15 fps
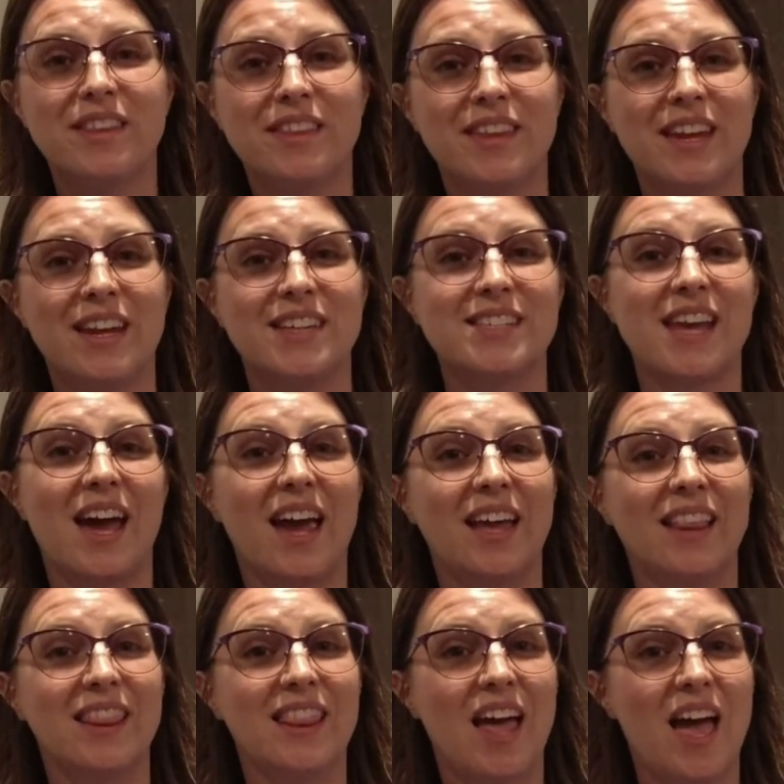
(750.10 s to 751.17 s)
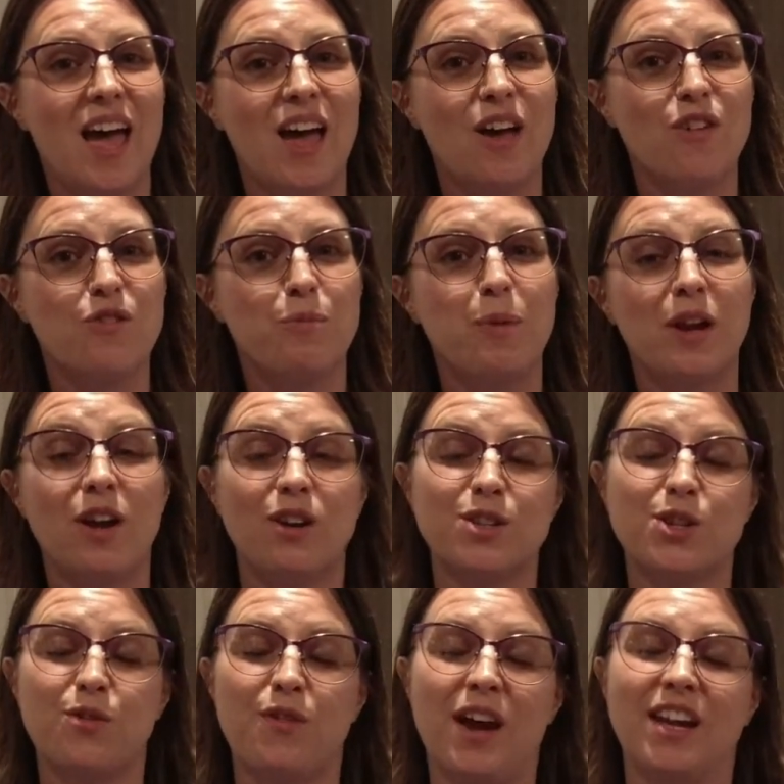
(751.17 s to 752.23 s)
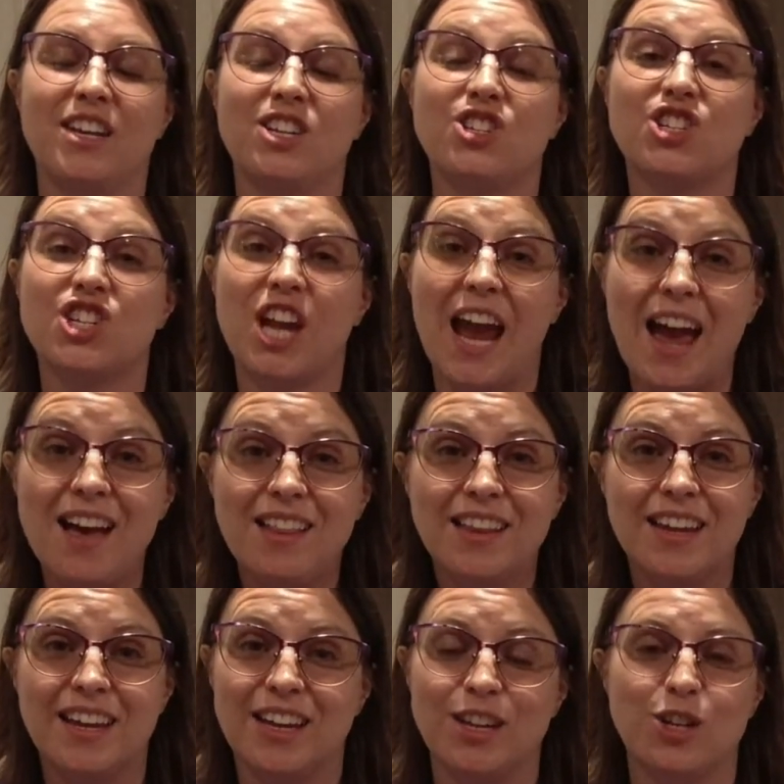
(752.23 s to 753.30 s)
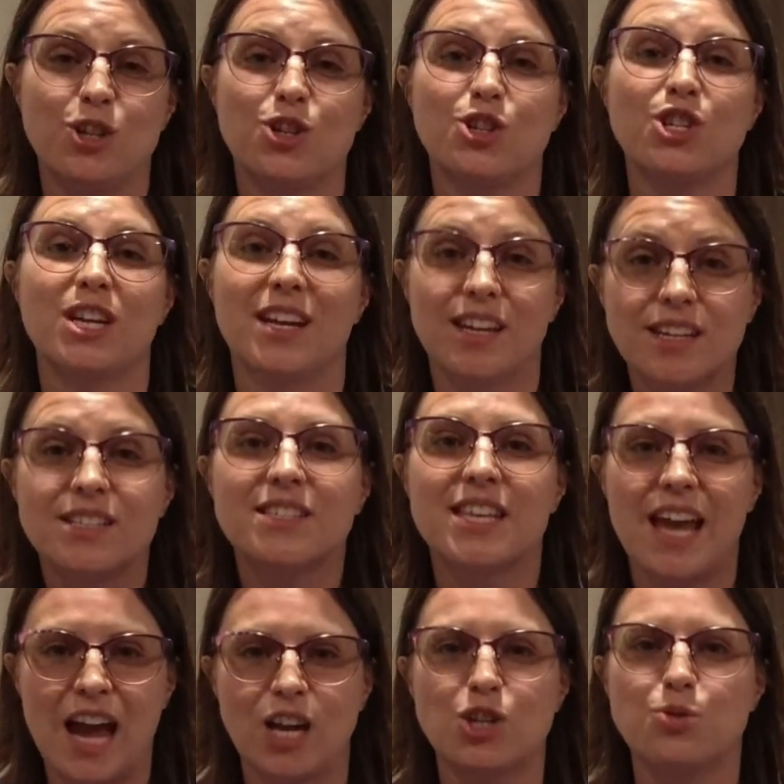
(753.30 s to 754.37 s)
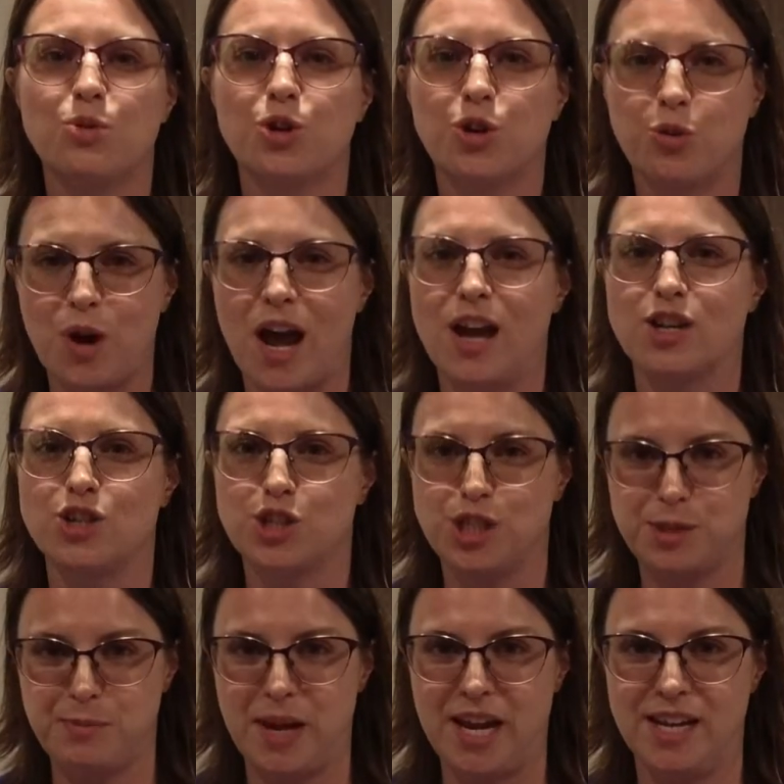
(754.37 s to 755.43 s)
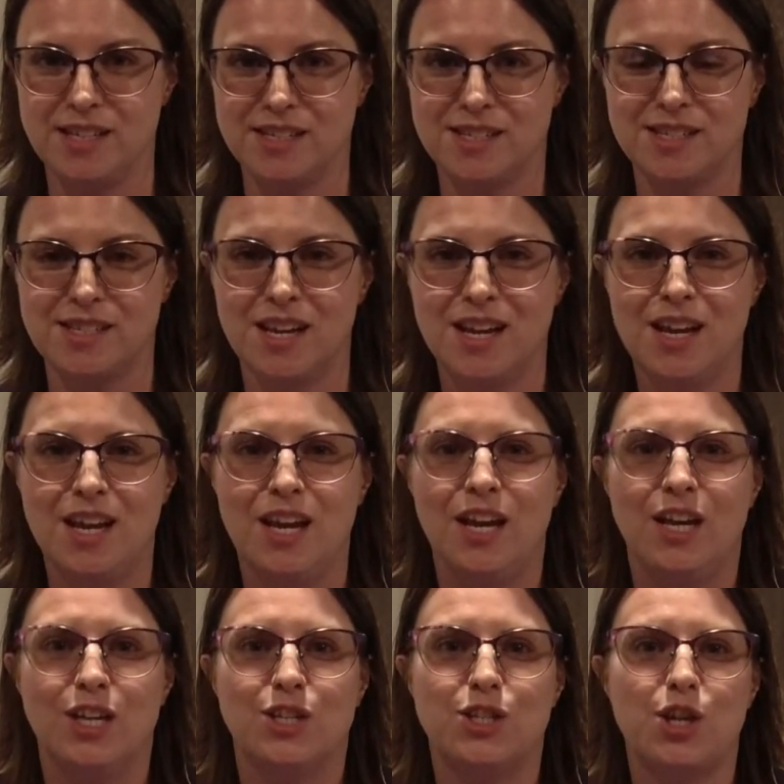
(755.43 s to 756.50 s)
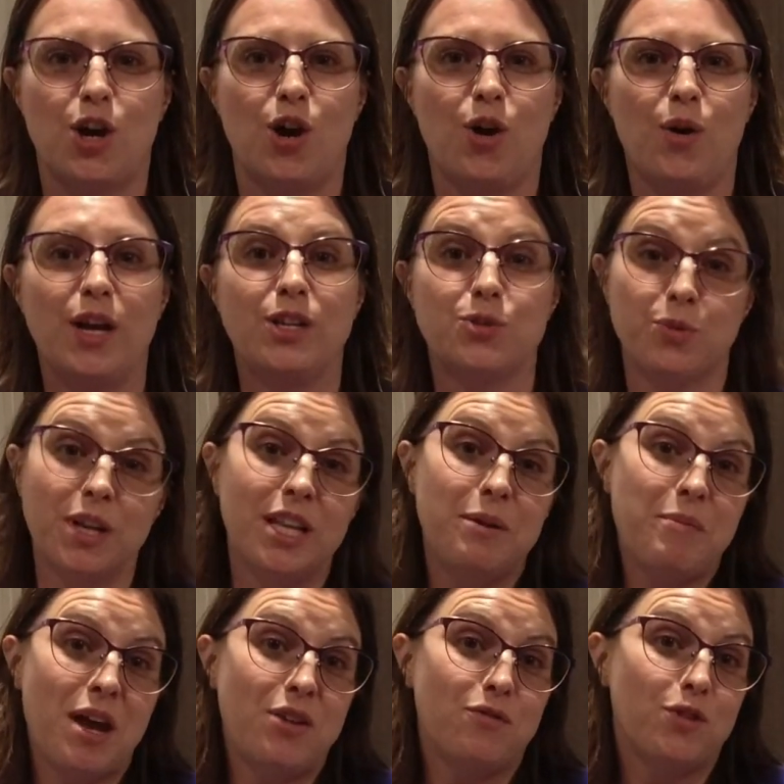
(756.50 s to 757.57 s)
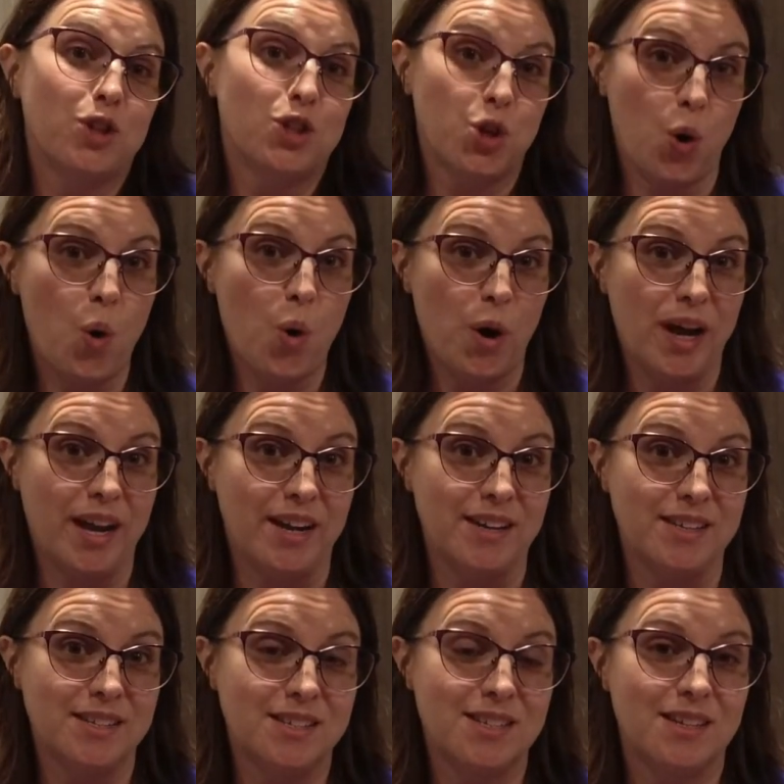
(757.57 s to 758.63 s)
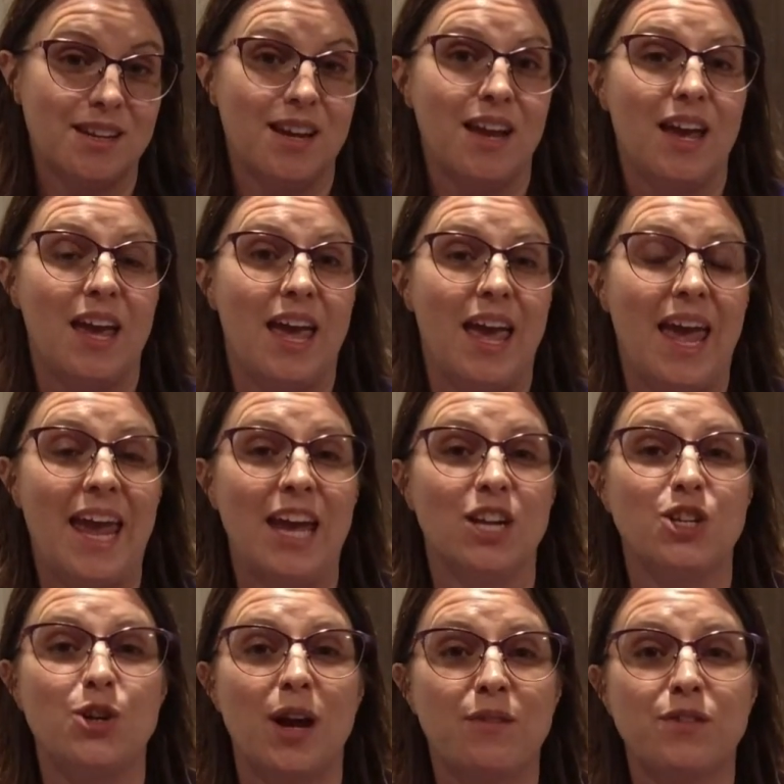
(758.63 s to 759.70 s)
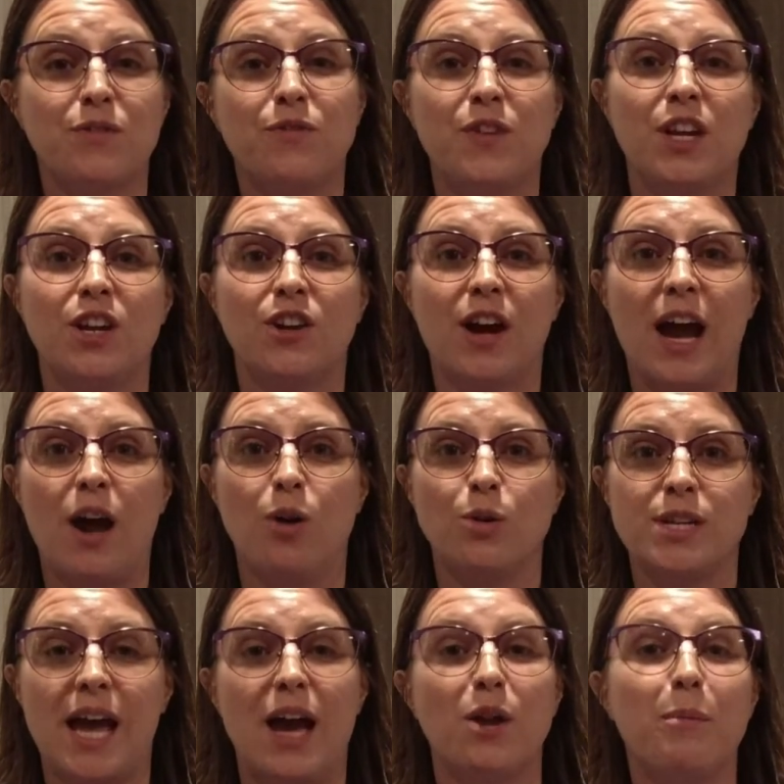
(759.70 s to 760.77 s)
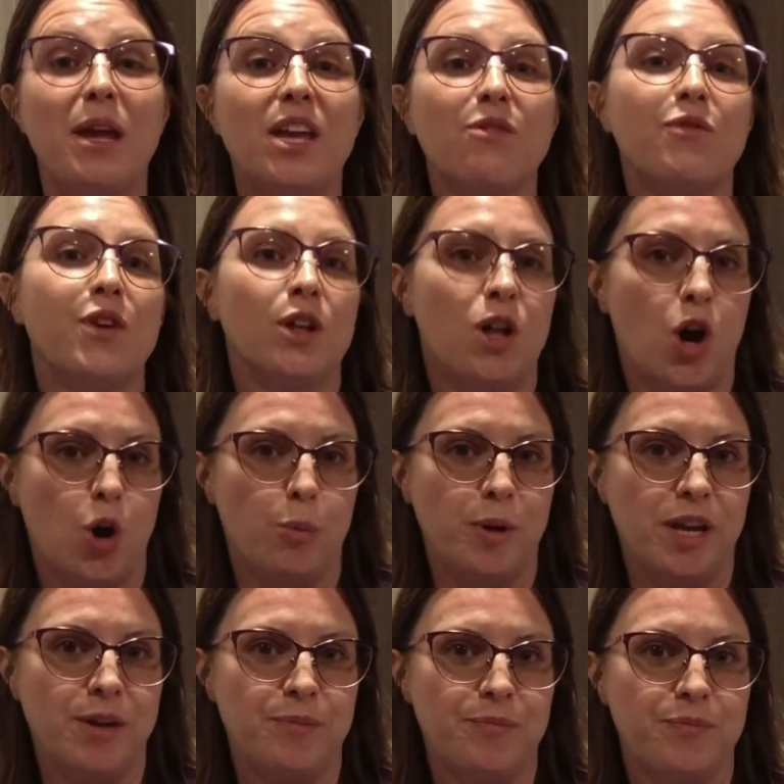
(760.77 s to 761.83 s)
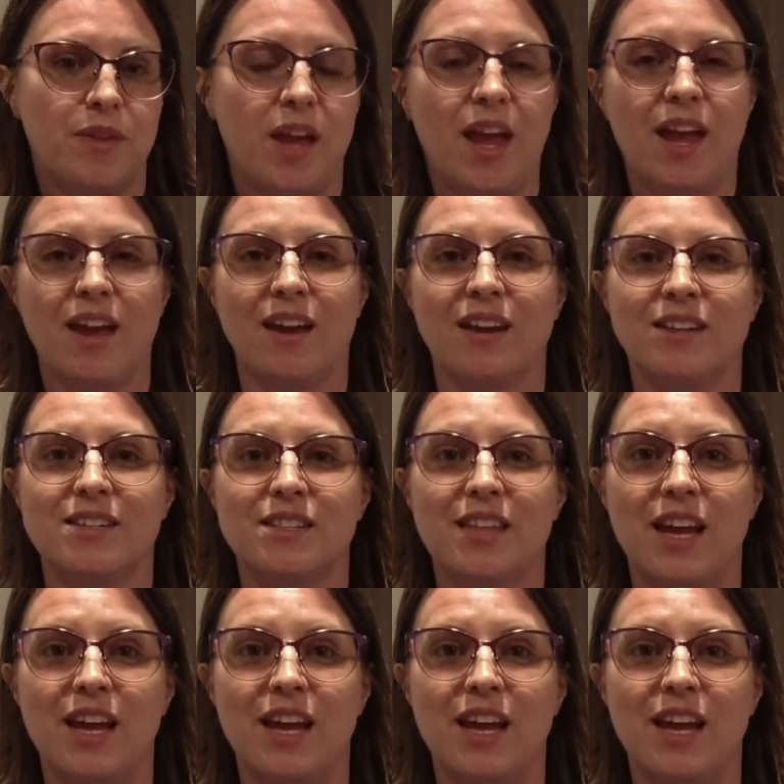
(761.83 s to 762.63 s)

of the things I love but also find a challenge is the actual garage space. So it's really meant for toys and you have to figure out how to make it feel homey and